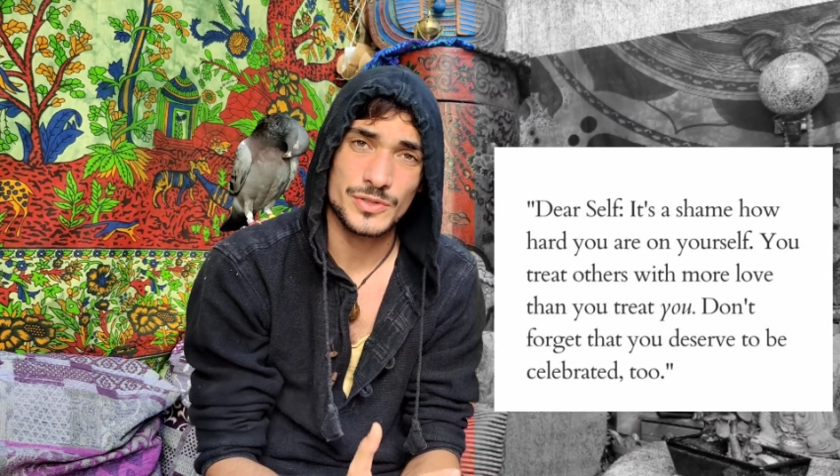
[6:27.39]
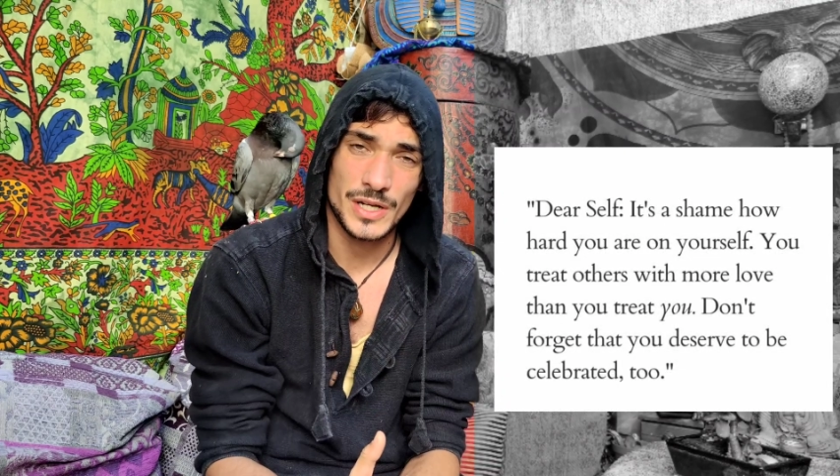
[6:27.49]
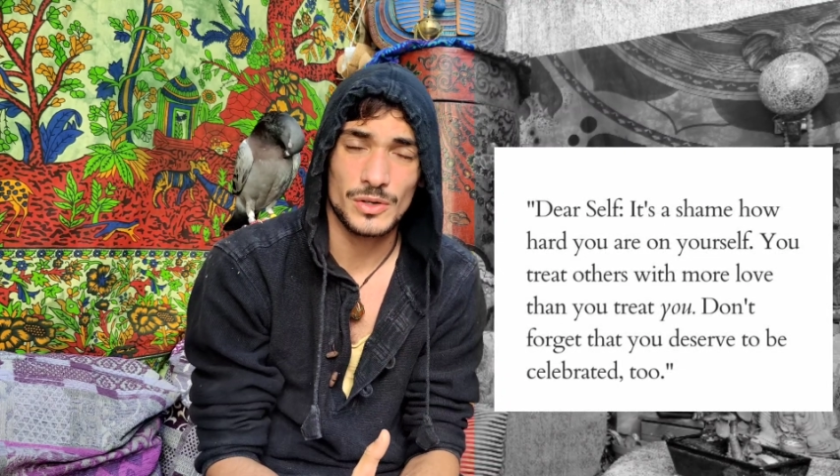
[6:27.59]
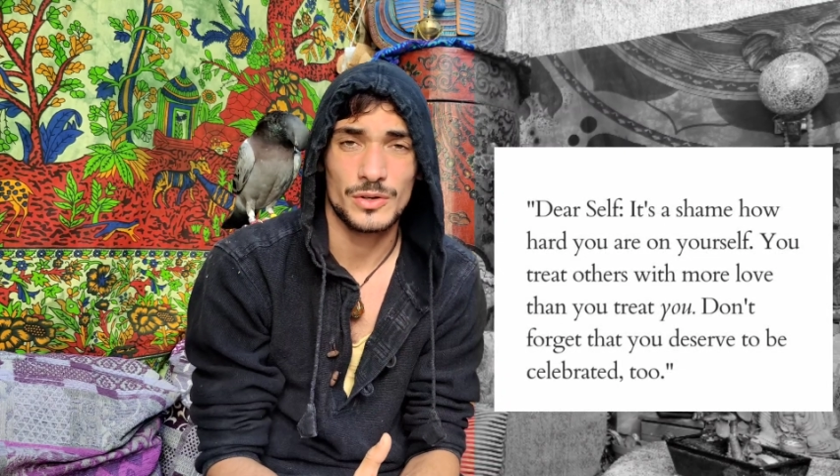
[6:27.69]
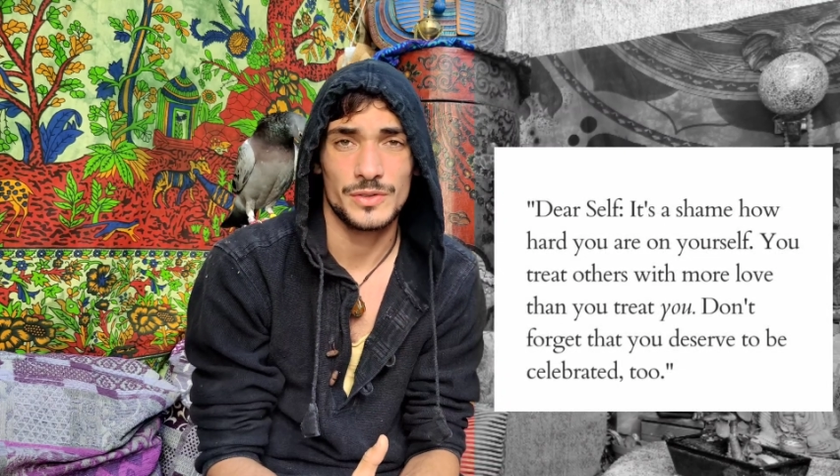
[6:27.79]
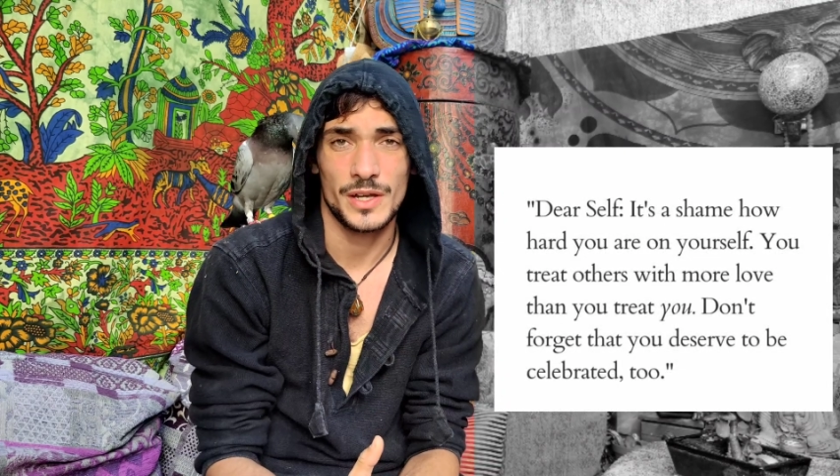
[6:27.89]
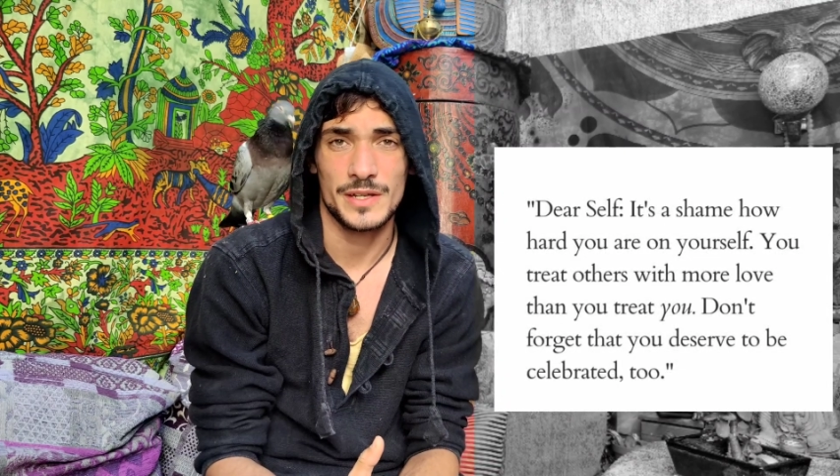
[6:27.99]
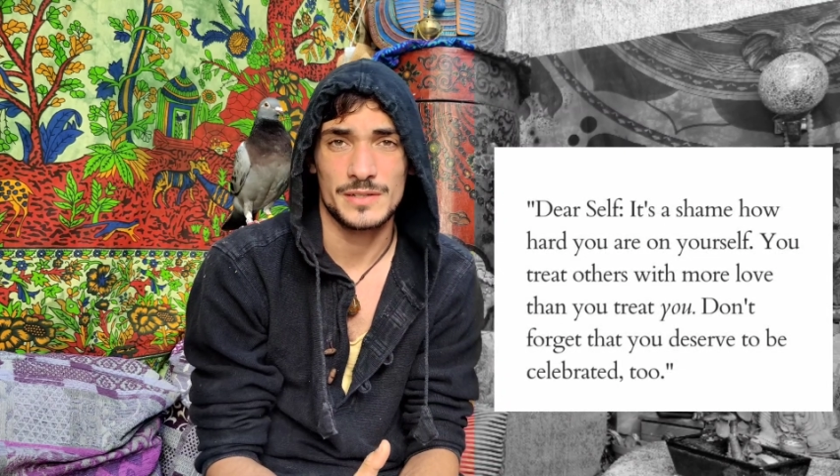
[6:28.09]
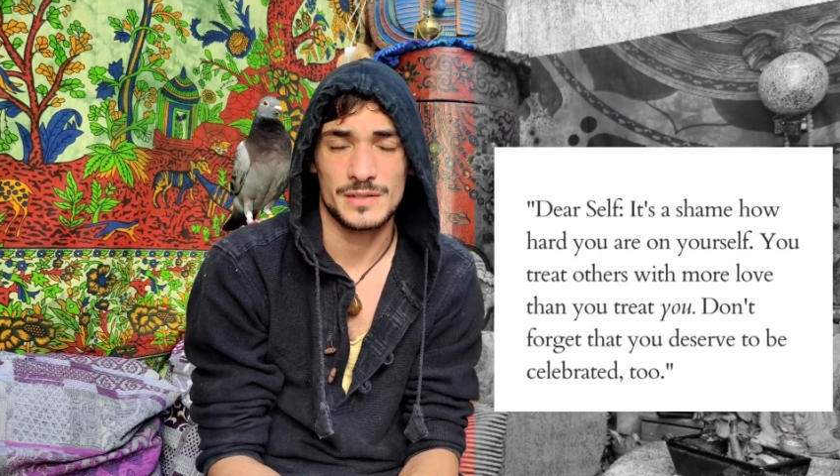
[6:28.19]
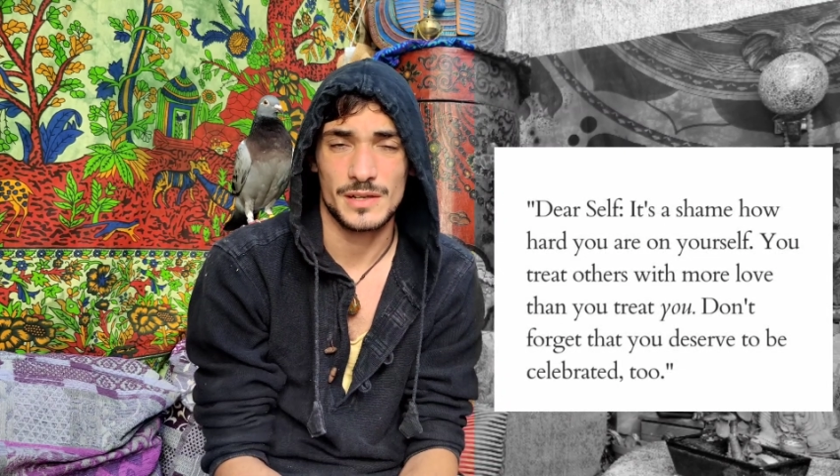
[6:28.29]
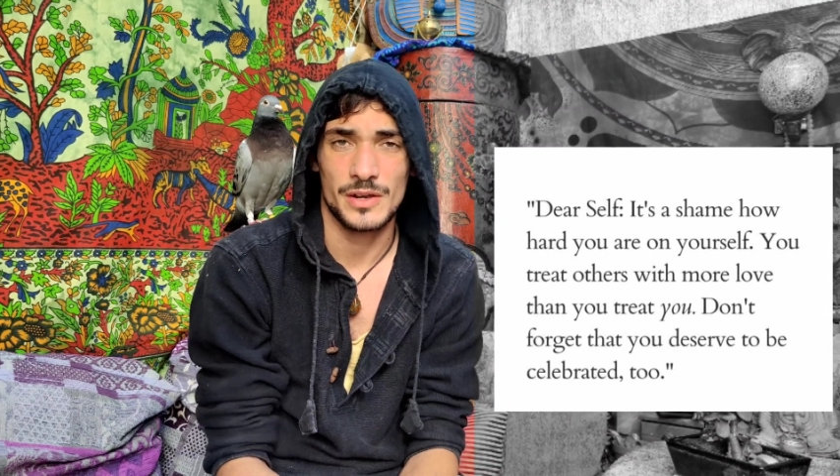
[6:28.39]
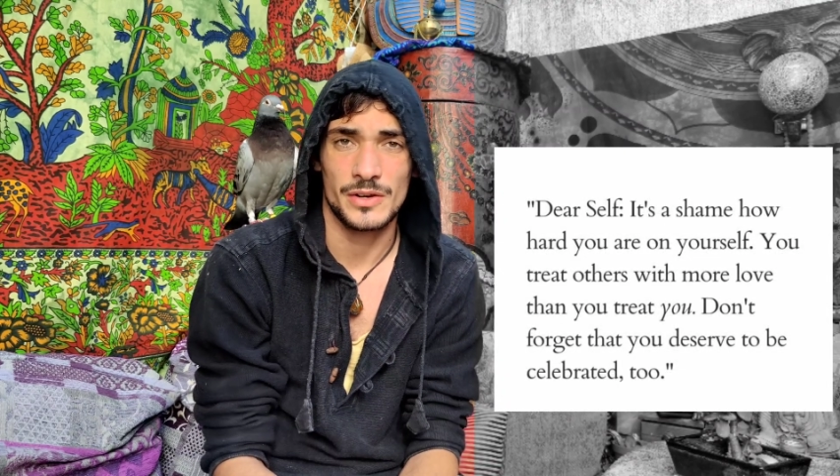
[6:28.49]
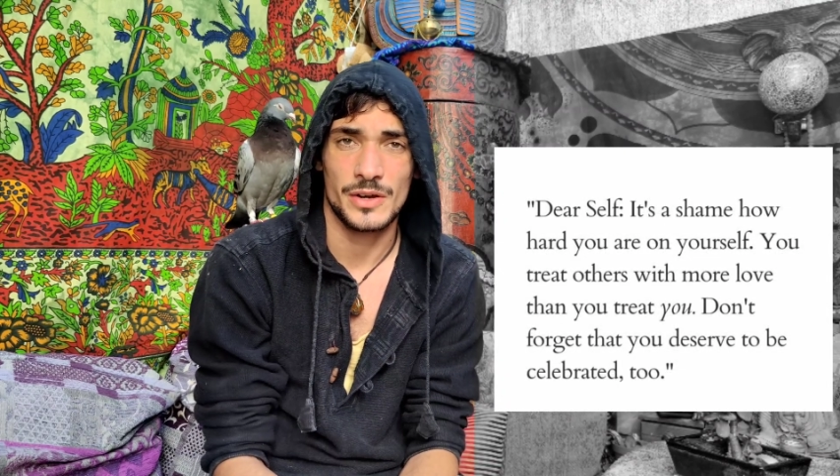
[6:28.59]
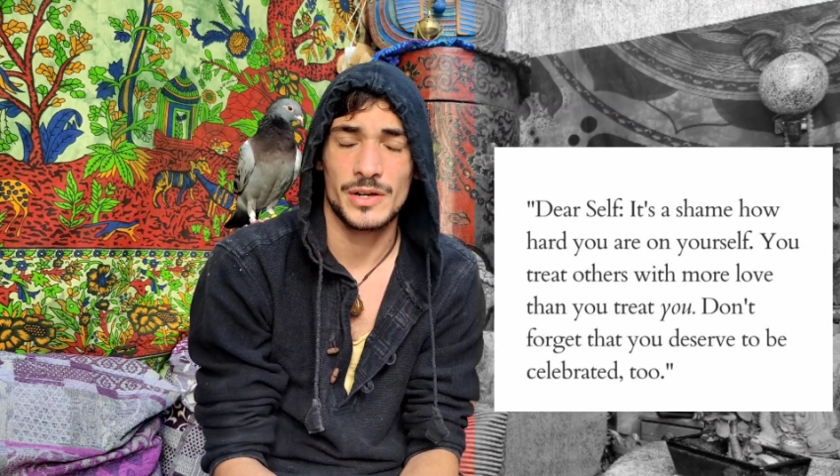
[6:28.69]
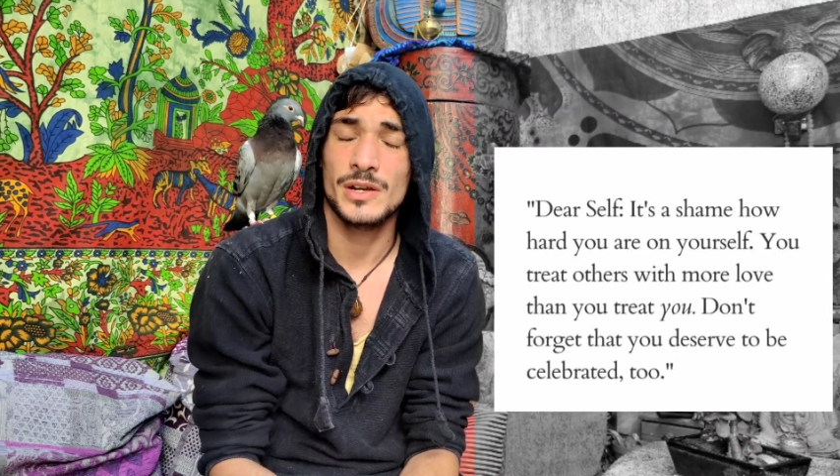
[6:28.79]
recognize that
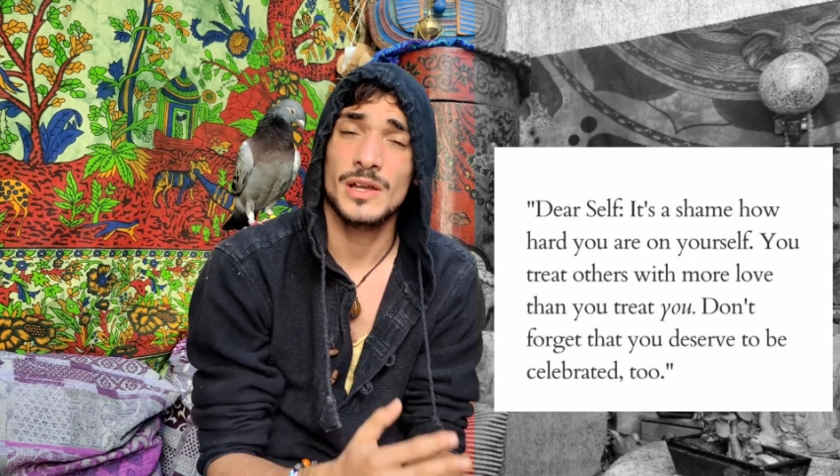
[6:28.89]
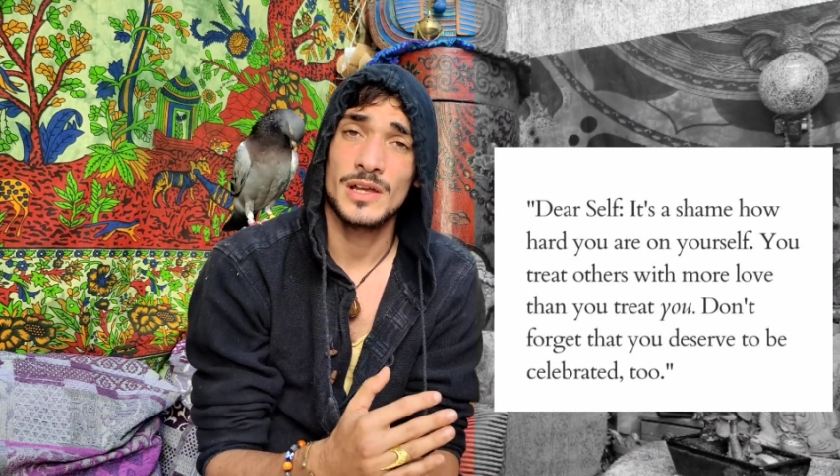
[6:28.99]
error